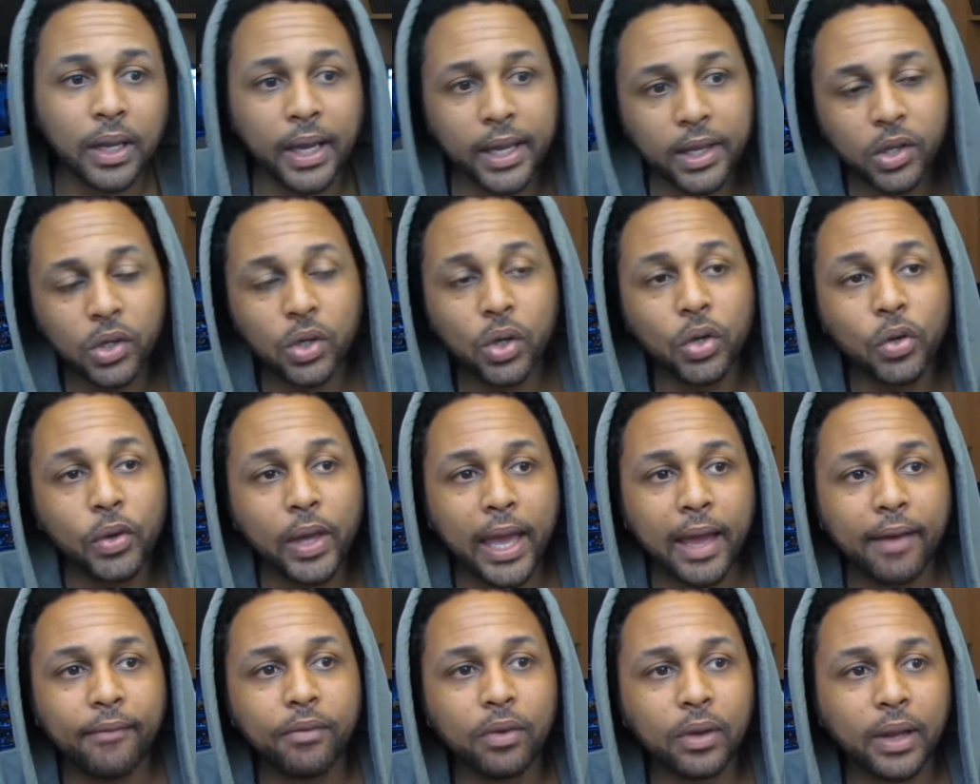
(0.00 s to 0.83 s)
Like you know,
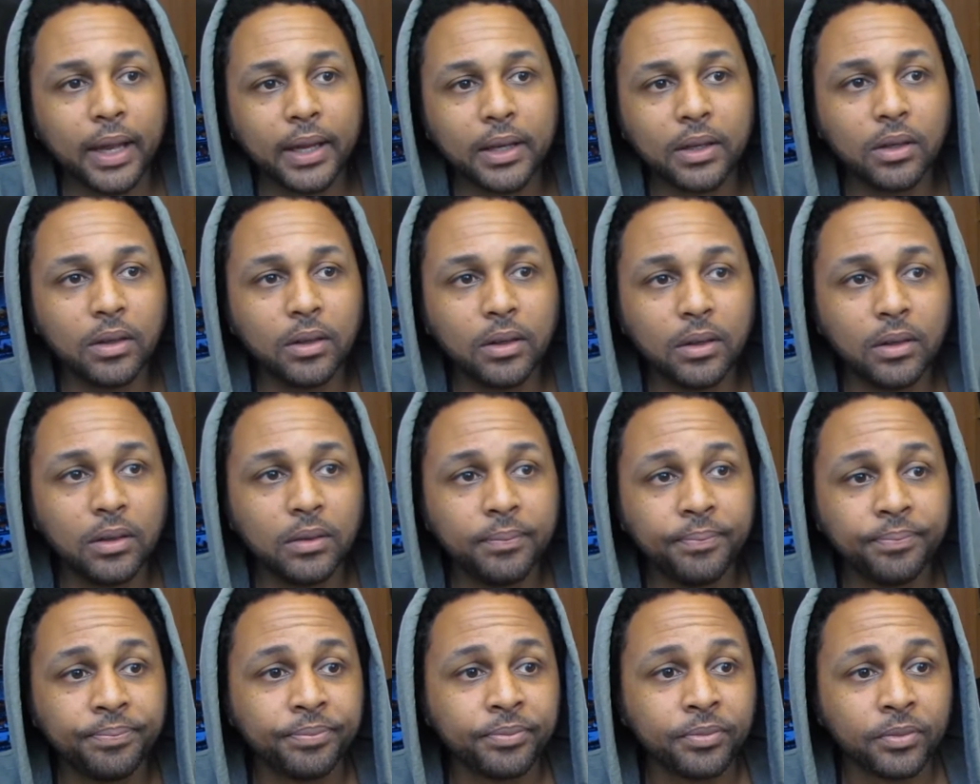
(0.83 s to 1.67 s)
you have like a,
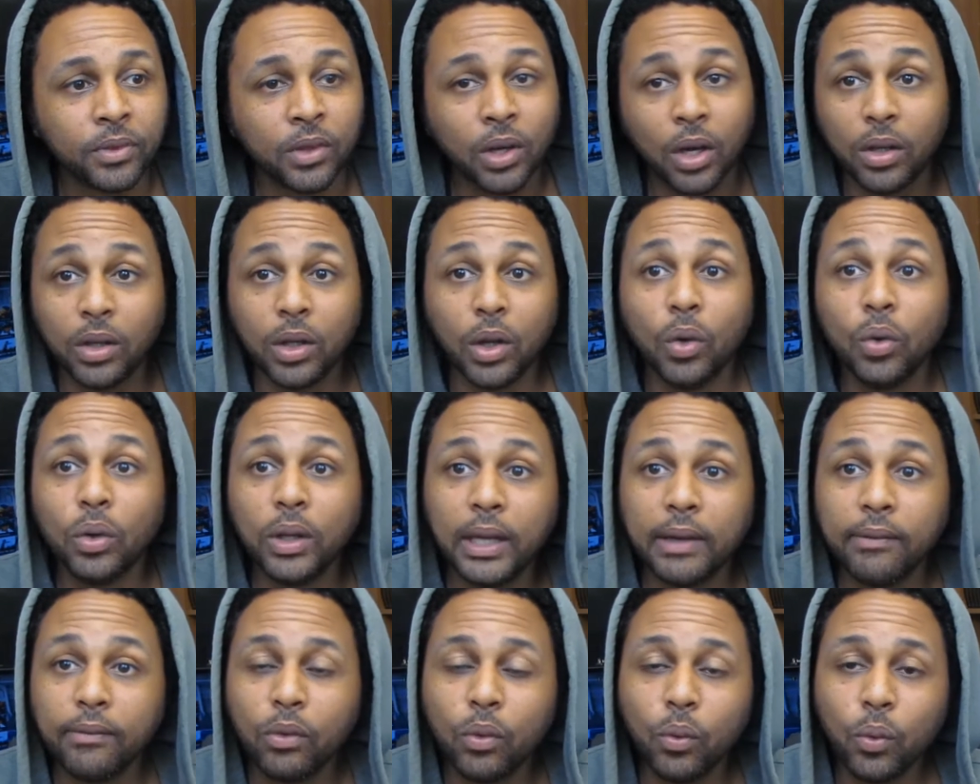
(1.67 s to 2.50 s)
a low
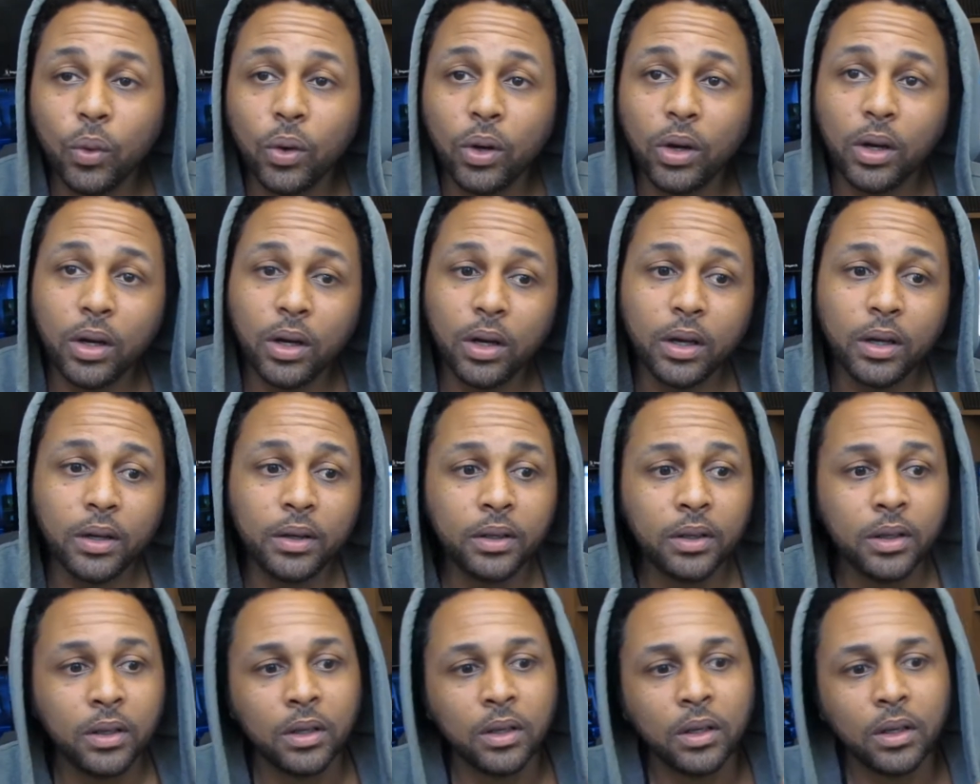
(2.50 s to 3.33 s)
level
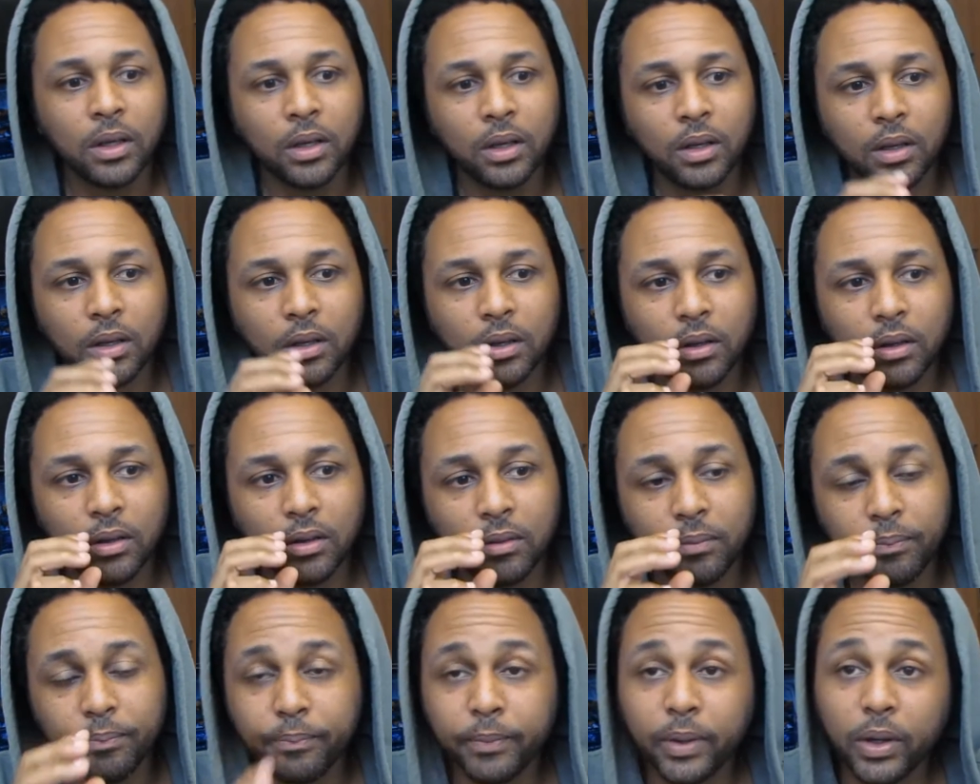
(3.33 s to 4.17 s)
one,
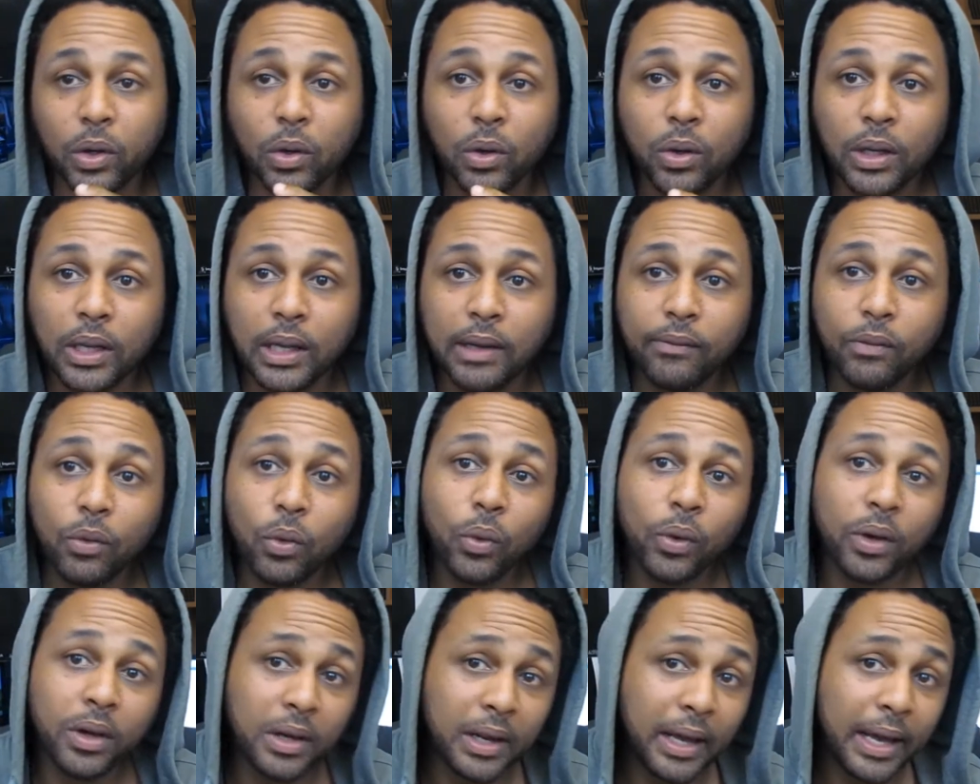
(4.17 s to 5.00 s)
a middle
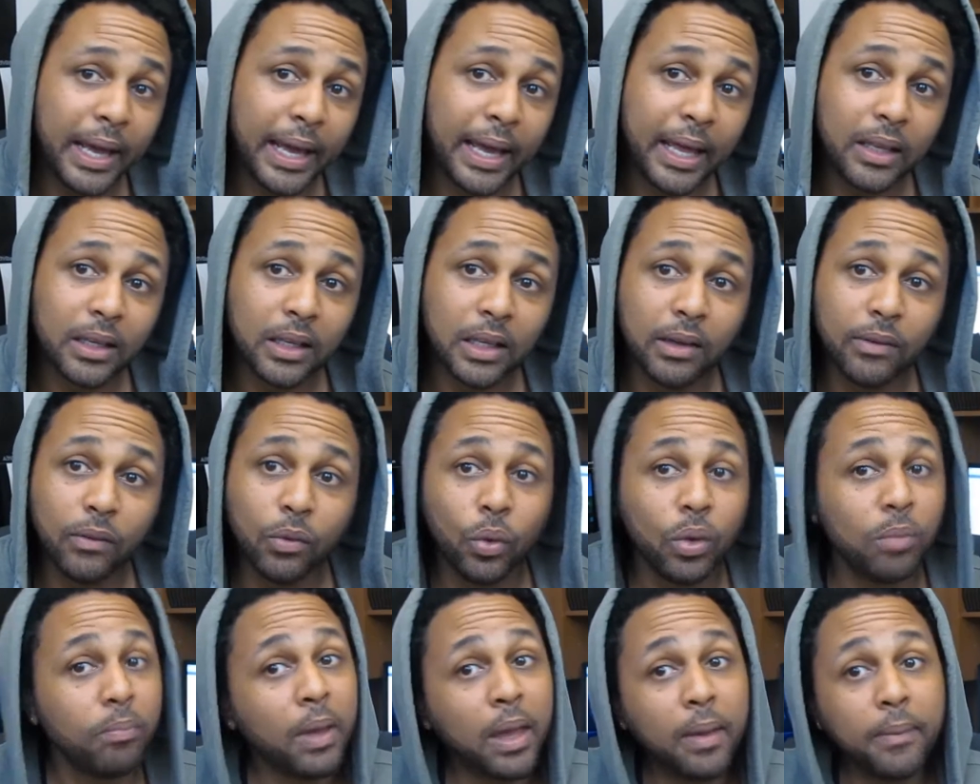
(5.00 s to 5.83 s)
level and a high
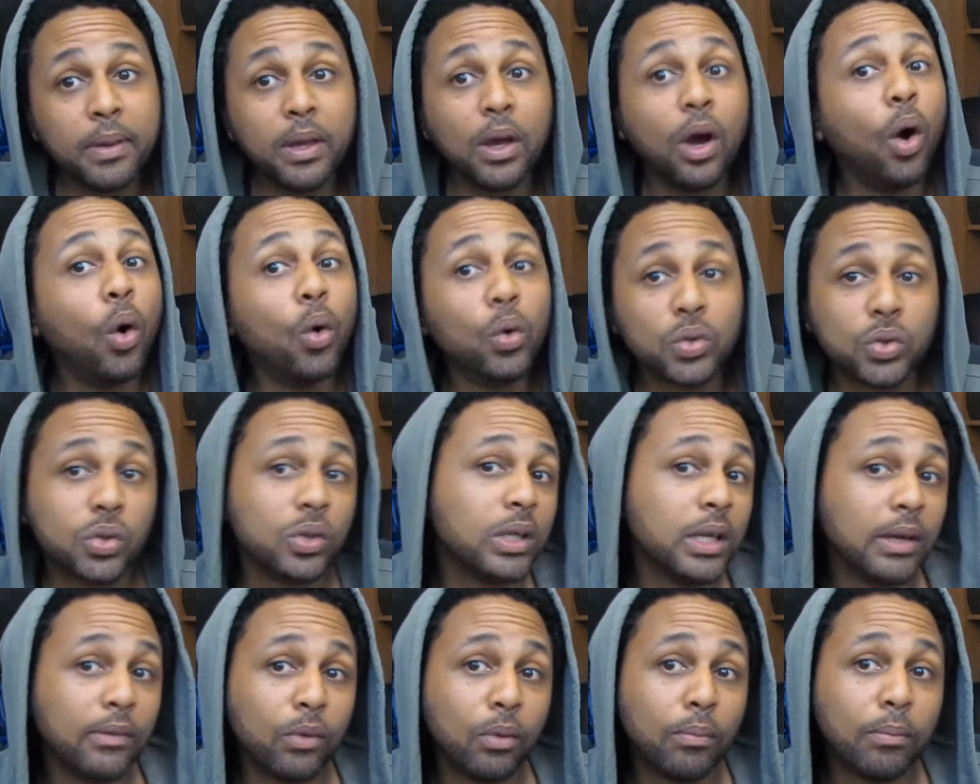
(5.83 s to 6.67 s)
level and maybe an ultra
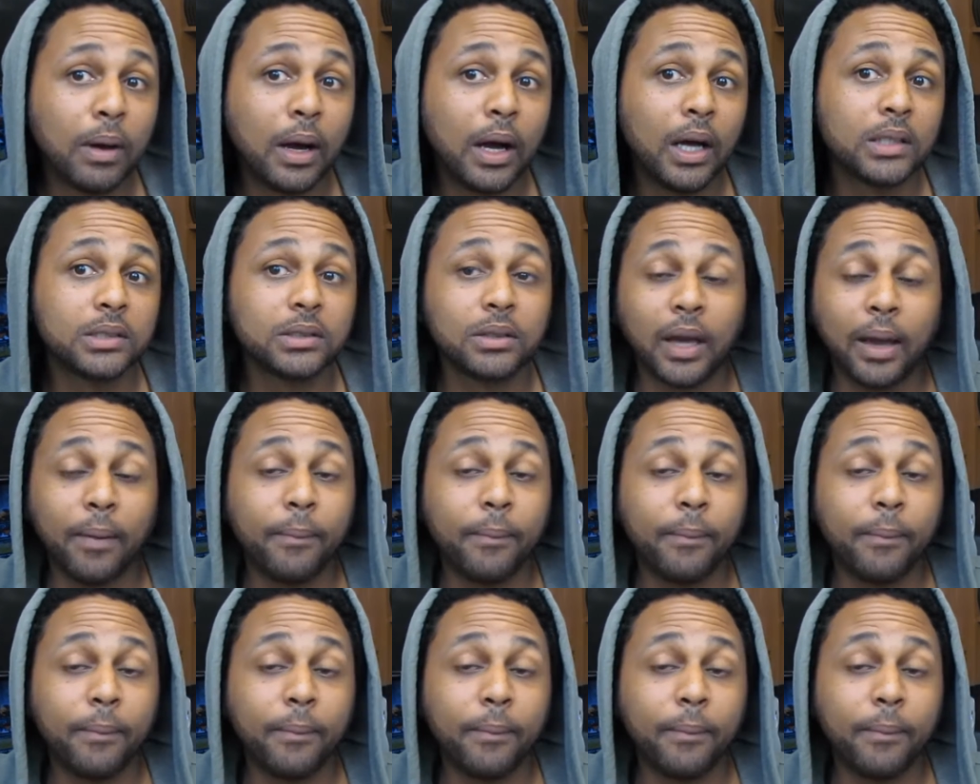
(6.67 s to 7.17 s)
level box.